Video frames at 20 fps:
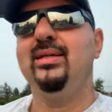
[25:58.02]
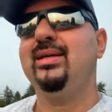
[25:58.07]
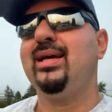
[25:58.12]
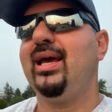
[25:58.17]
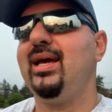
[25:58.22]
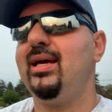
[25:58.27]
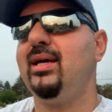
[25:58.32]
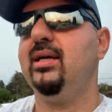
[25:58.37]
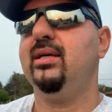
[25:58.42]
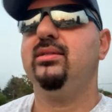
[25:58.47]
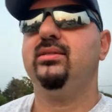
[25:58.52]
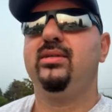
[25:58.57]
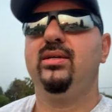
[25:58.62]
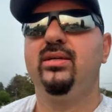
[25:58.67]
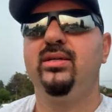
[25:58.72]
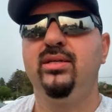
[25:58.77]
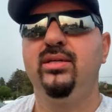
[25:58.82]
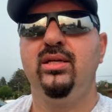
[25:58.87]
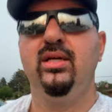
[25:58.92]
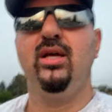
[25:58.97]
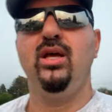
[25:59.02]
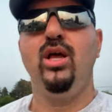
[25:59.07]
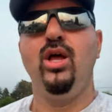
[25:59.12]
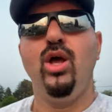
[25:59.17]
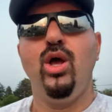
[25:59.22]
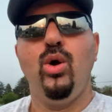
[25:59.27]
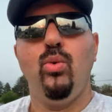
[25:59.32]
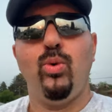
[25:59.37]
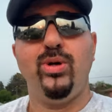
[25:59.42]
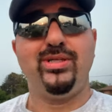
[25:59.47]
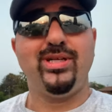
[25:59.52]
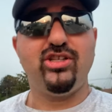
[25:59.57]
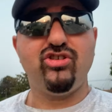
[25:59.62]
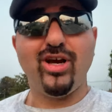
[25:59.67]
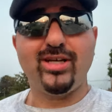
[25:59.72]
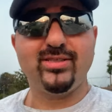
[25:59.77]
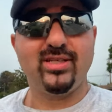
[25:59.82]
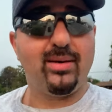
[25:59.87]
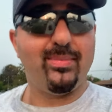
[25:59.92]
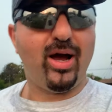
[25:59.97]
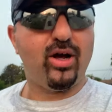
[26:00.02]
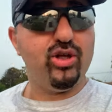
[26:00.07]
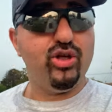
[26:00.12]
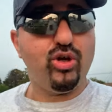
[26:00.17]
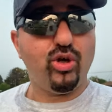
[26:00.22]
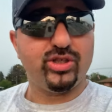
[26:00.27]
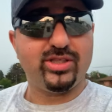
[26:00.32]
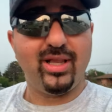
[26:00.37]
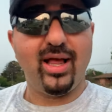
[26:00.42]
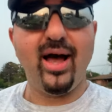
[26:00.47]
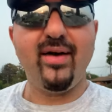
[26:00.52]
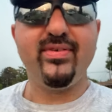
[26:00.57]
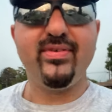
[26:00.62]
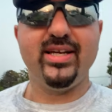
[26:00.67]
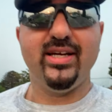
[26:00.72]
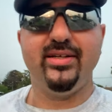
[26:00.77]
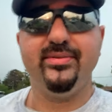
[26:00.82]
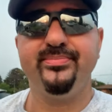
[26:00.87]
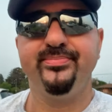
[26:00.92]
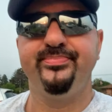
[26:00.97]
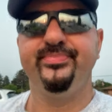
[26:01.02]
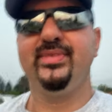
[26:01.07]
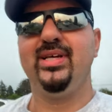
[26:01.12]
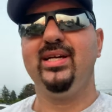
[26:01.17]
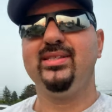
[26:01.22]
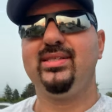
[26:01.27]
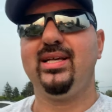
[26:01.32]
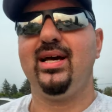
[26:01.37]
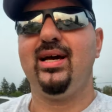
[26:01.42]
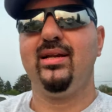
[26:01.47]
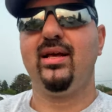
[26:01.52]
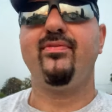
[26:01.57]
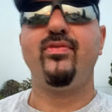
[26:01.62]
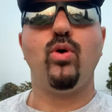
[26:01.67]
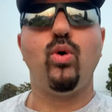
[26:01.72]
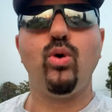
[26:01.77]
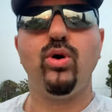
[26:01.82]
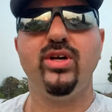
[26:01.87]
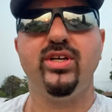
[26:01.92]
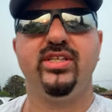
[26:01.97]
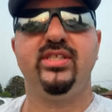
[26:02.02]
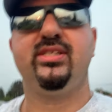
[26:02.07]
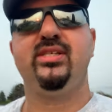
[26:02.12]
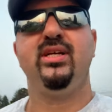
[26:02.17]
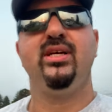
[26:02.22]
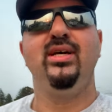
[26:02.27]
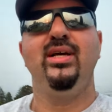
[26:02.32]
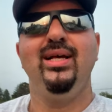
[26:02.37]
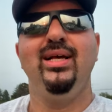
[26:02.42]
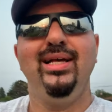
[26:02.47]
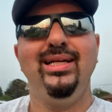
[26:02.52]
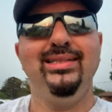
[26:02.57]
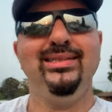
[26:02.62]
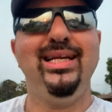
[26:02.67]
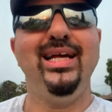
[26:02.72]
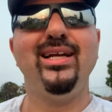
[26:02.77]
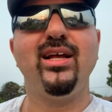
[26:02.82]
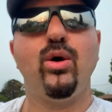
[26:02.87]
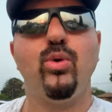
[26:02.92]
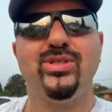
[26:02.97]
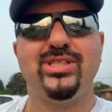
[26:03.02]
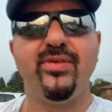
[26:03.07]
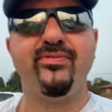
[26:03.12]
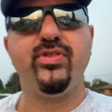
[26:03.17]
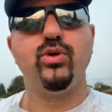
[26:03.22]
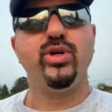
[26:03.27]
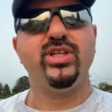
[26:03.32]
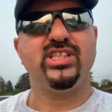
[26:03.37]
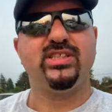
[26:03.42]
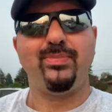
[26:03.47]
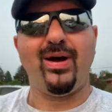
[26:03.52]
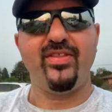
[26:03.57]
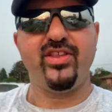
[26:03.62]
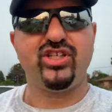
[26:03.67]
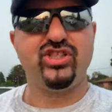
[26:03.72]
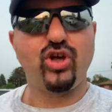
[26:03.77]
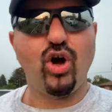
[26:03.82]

And what's interesting about Yugoslavia is that, of course, Tito was influenced by the